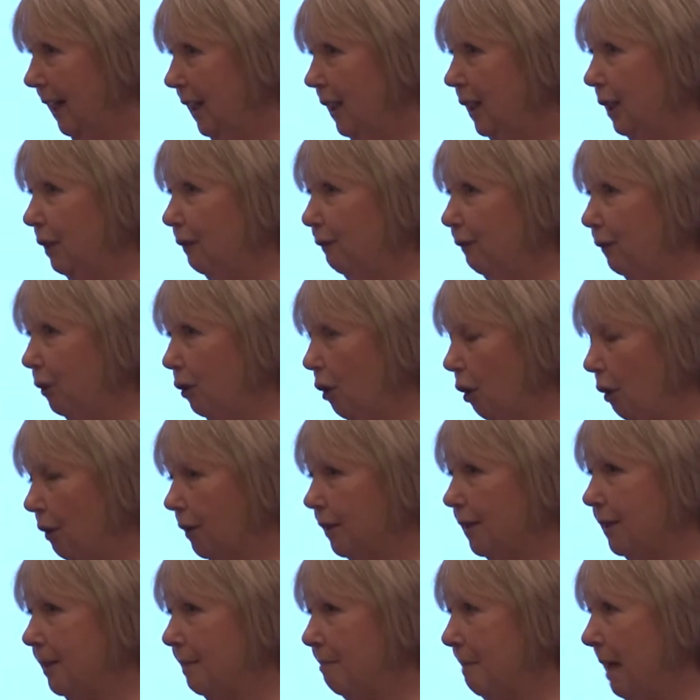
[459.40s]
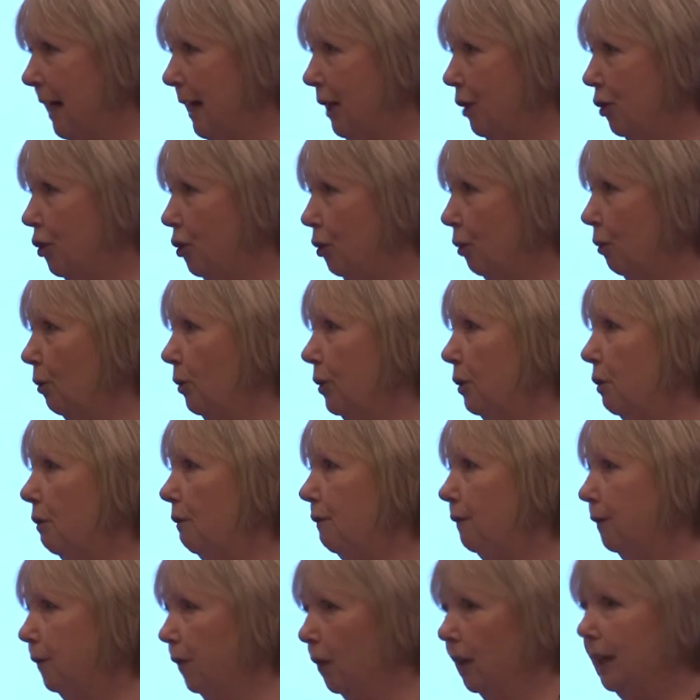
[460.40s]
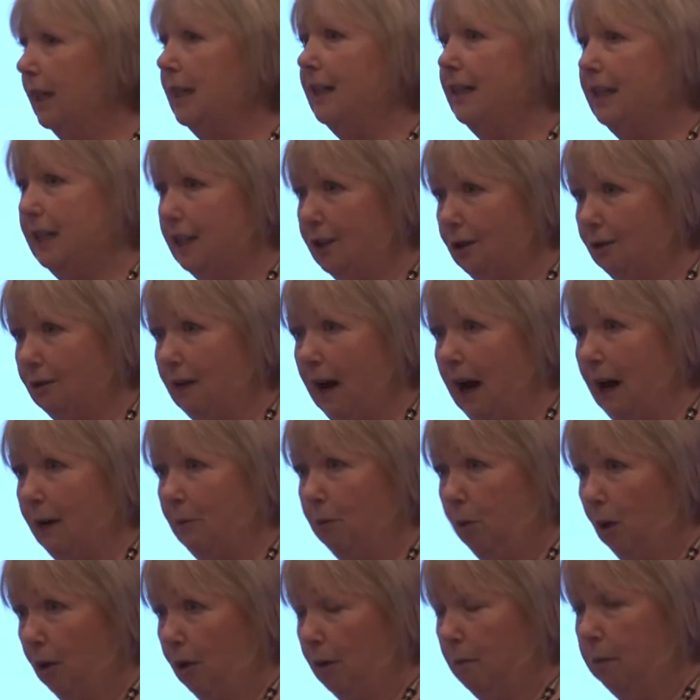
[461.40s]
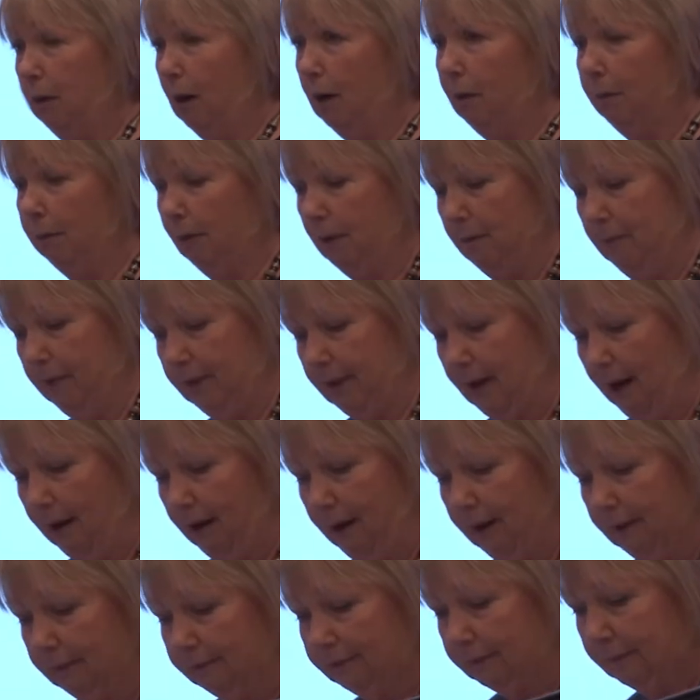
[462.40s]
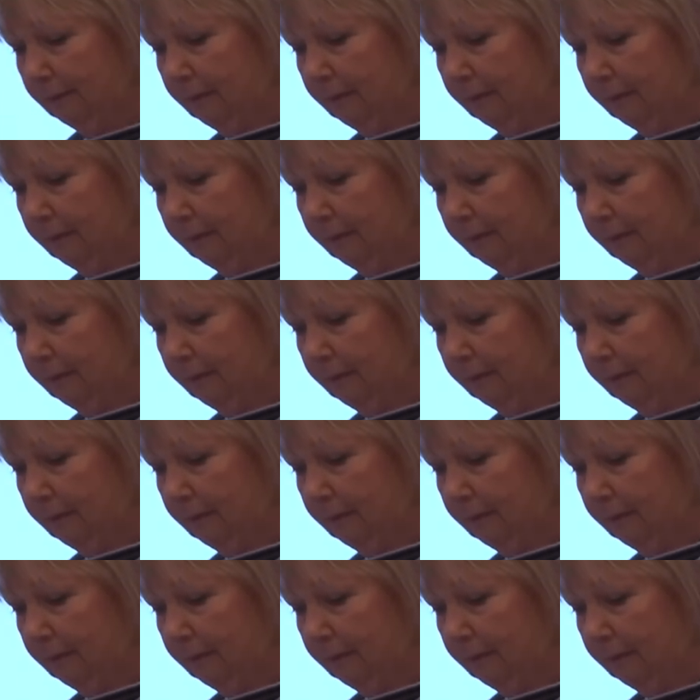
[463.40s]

You've got to make sure you fully describe what the problems are.